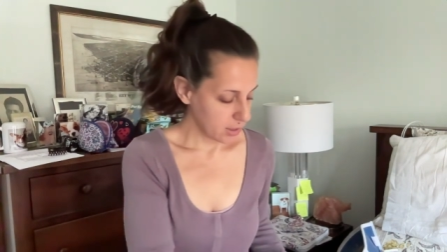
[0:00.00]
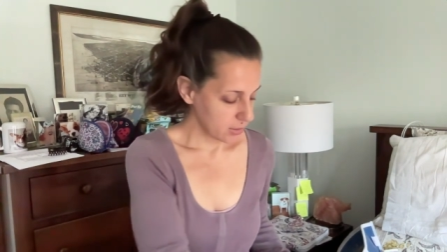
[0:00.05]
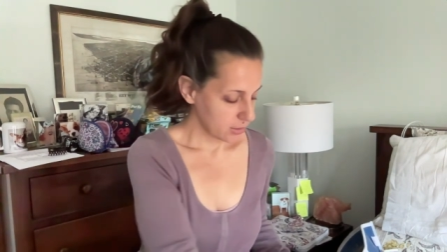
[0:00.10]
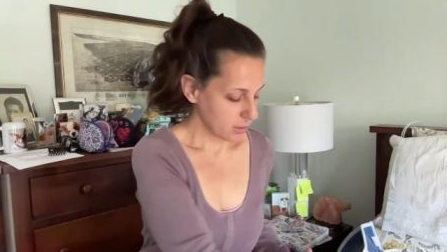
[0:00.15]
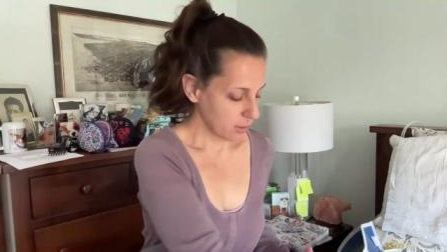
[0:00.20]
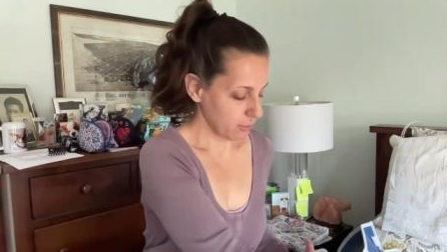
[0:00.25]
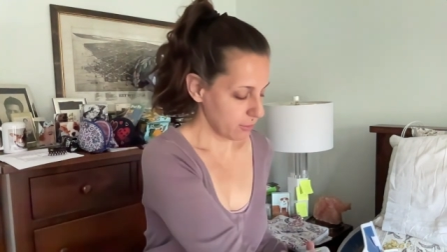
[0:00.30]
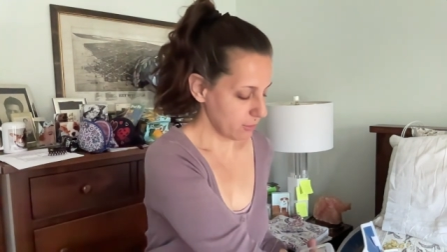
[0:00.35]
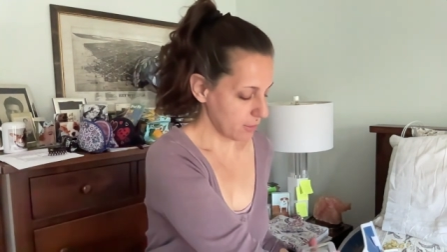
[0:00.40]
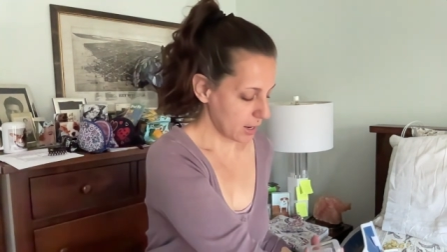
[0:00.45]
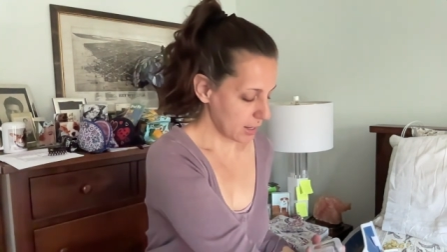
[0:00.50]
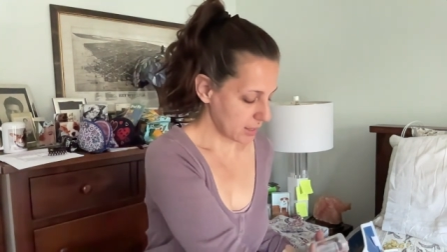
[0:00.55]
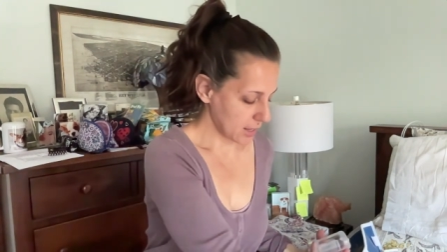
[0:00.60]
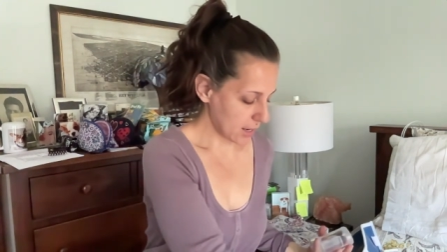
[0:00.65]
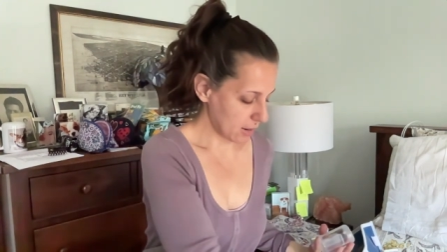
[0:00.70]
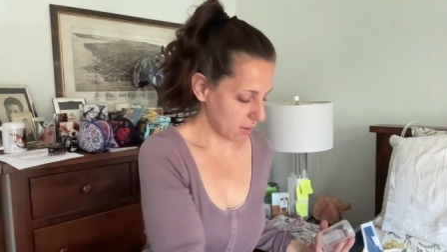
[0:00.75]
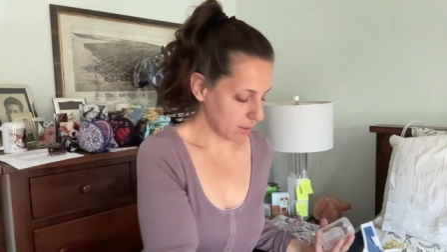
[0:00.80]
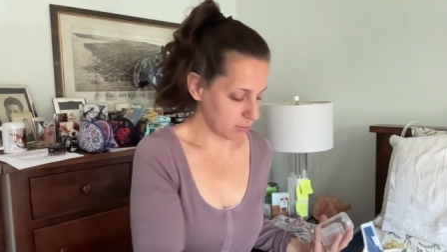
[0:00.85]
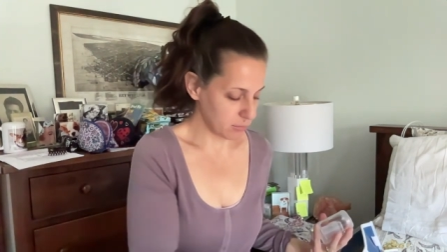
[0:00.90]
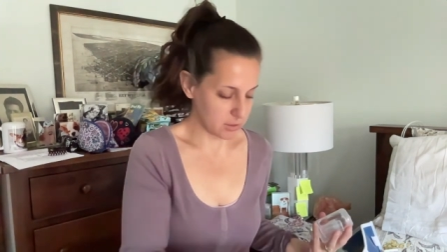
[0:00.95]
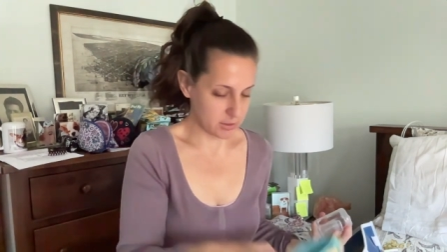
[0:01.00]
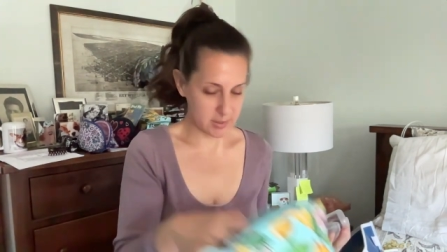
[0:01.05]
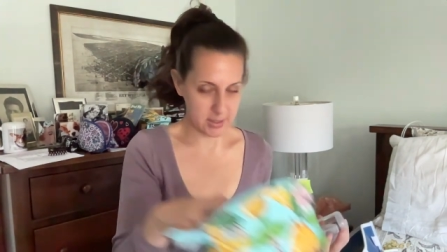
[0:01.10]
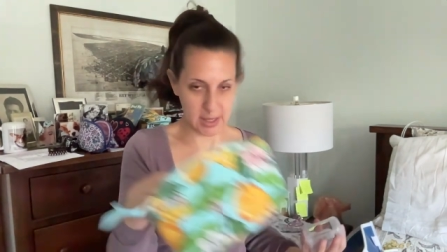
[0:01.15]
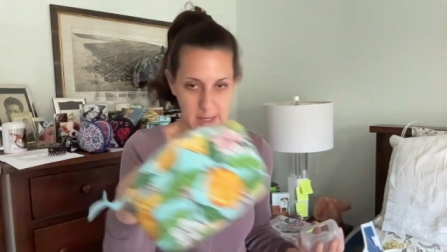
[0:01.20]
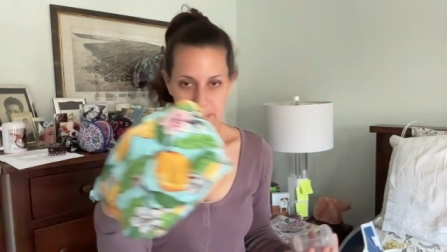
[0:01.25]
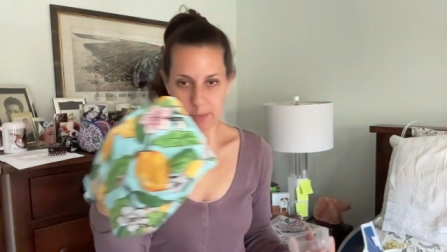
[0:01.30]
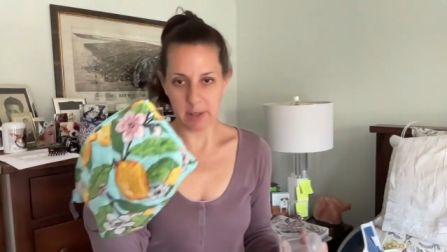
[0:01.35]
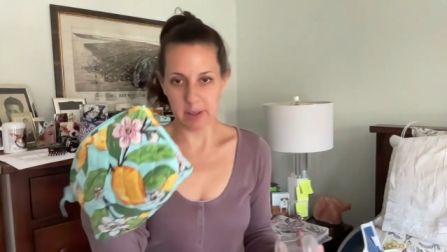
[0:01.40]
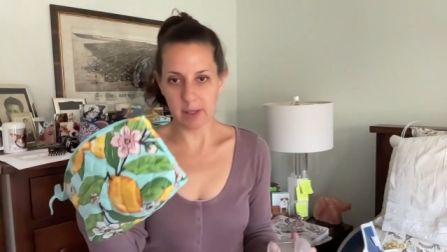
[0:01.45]
So for right now, I'm just
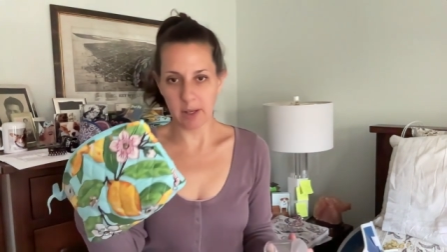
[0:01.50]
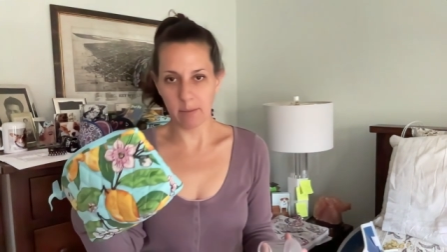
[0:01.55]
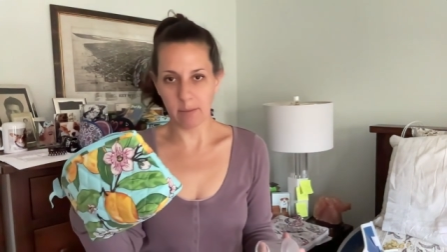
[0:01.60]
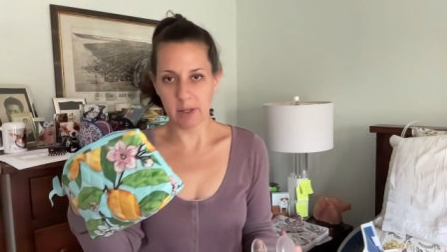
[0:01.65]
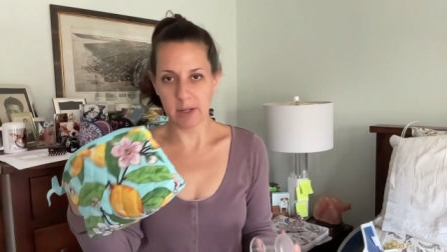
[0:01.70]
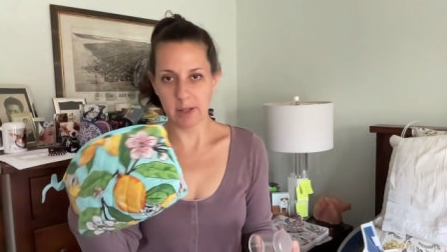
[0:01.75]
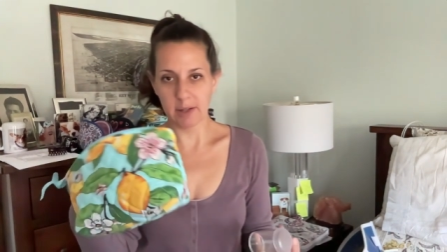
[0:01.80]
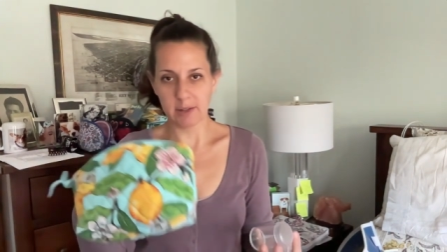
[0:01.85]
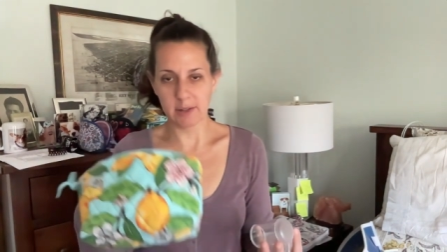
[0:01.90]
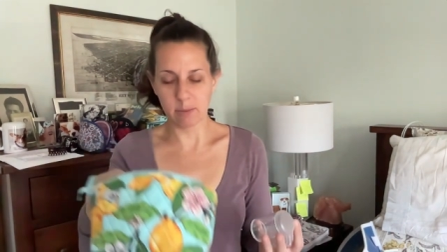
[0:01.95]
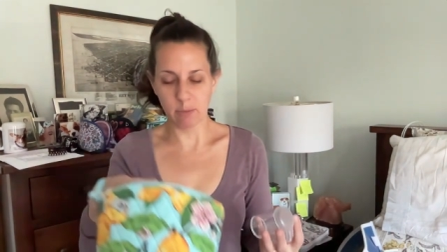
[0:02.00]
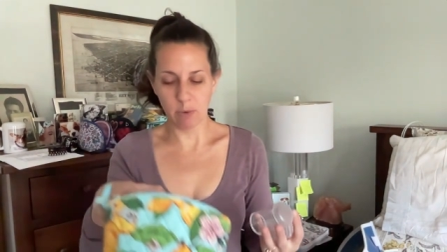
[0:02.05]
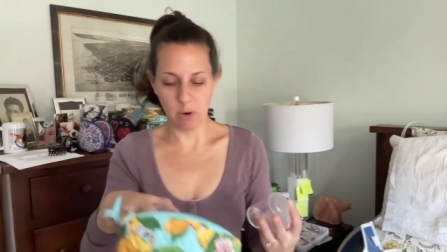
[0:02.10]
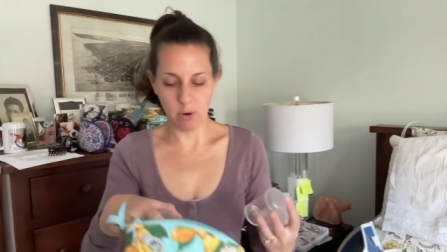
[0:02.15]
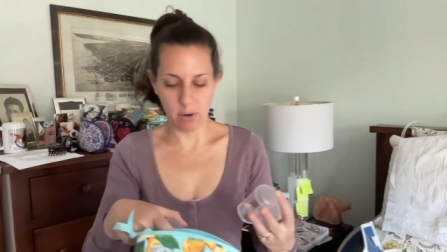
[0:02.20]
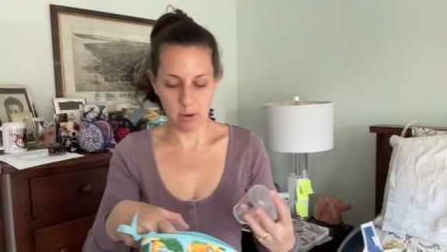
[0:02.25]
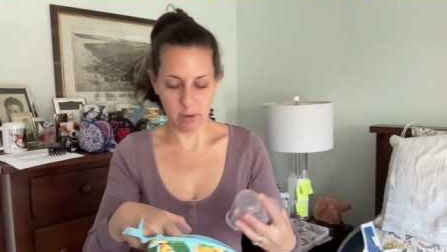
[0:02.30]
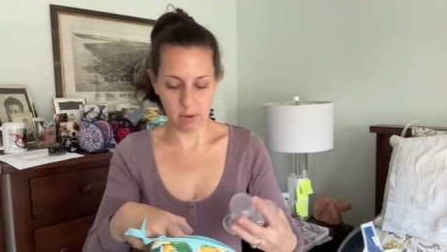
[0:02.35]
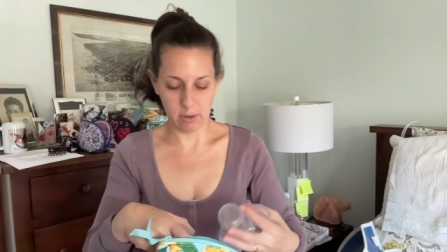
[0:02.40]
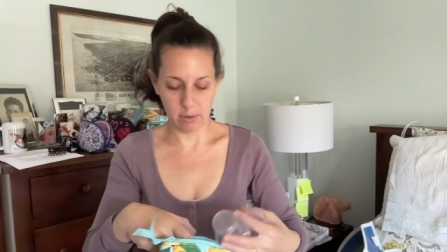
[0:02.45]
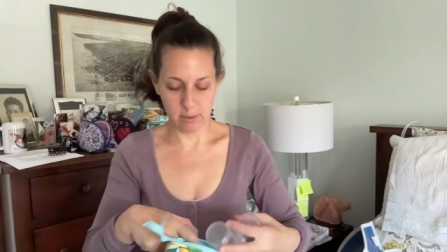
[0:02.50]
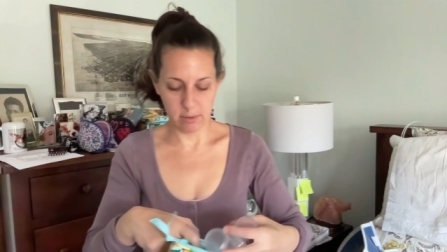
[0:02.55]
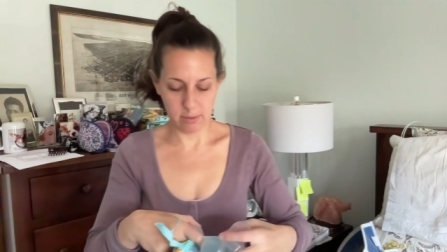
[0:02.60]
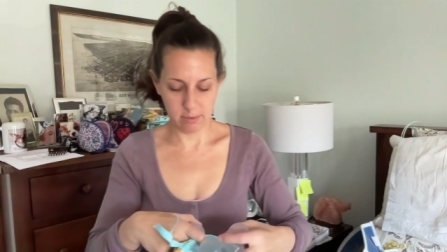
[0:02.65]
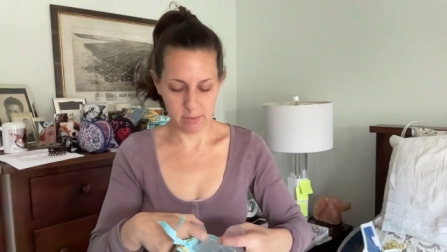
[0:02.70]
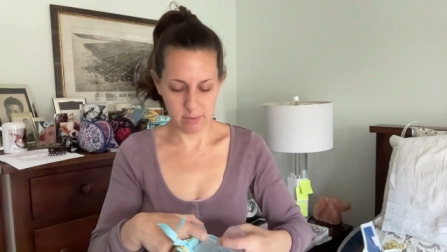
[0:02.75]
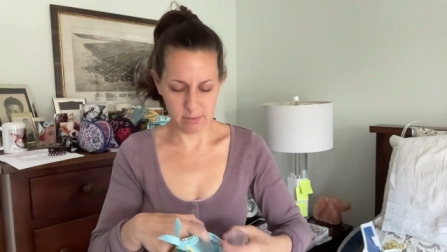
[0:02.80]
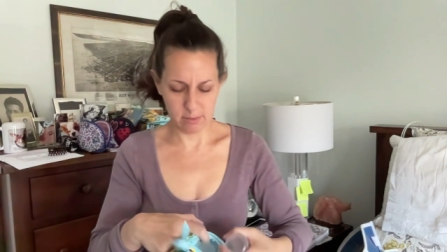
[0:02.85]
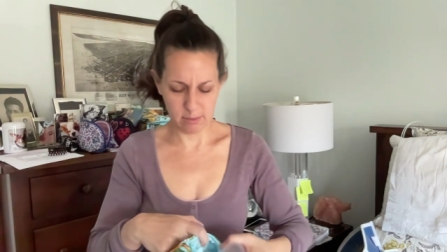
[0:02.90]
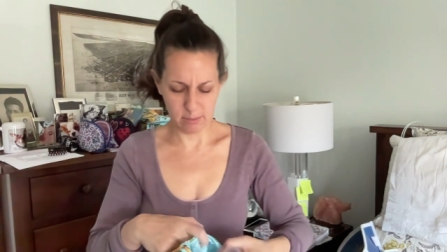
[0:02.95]
keeping them in a small,
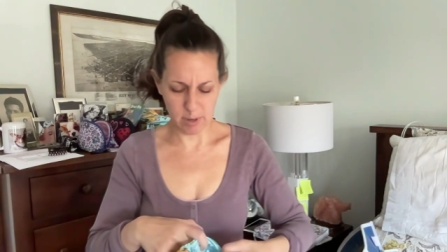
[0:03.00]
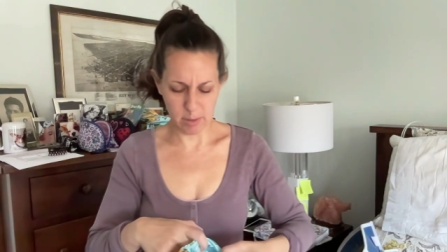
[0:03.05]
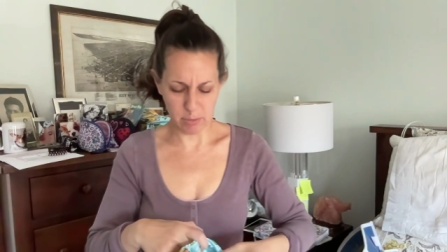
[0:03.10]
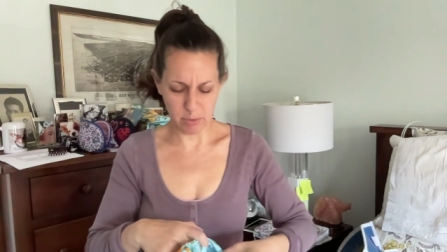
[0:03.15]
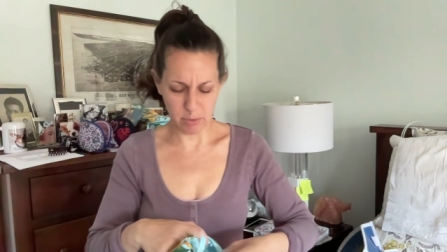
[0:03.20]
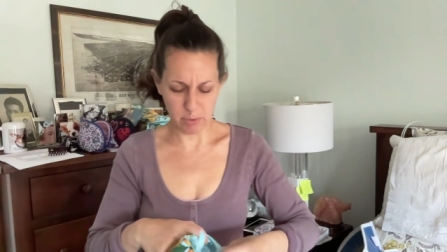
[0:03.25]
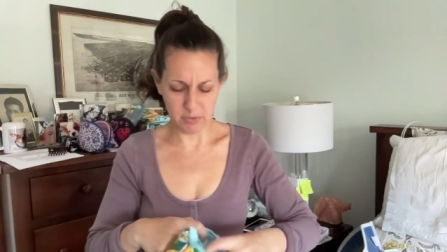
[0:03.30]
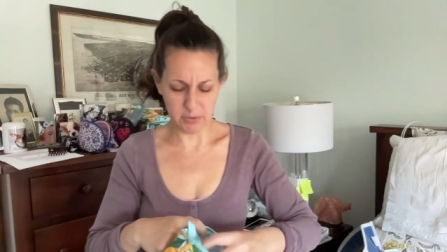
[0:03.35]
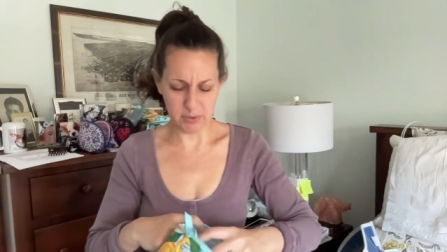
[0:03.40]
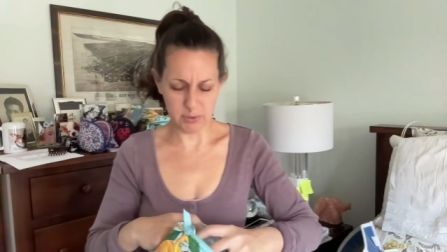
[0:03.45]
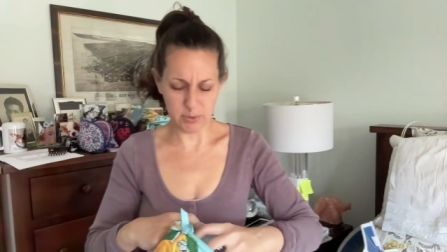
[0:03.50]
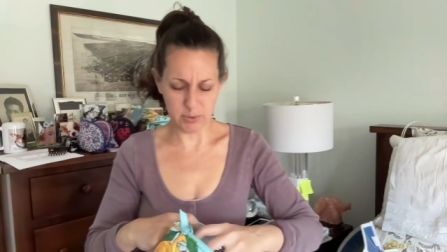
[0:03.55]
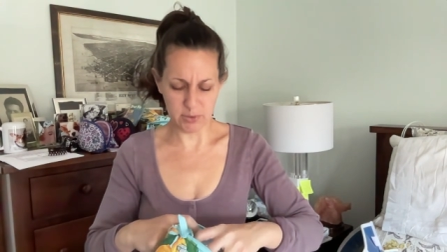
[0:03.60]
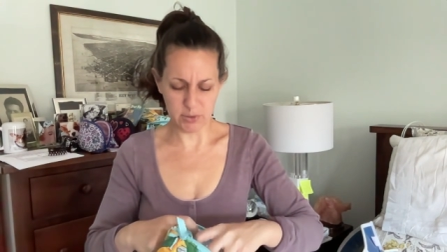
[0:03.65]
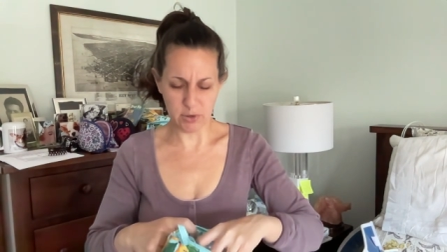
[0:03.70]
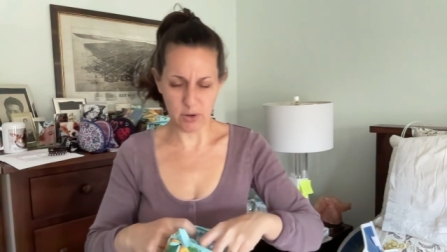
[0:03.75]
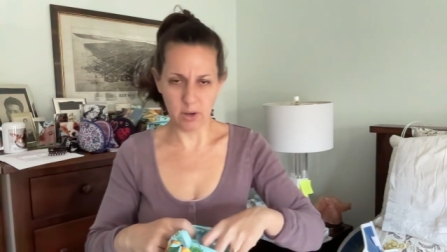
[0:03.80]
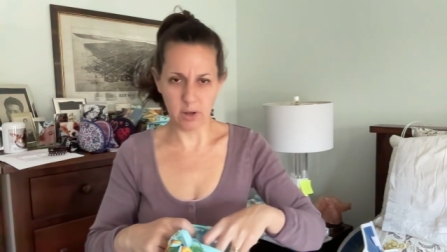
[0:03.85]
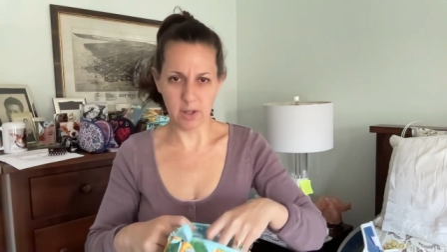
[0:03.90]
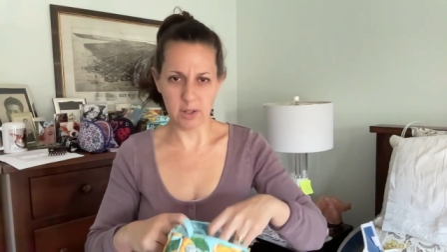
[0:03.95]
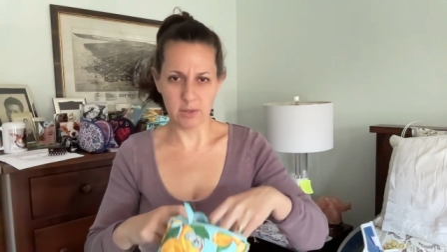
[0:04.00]
I don't remember what this is called.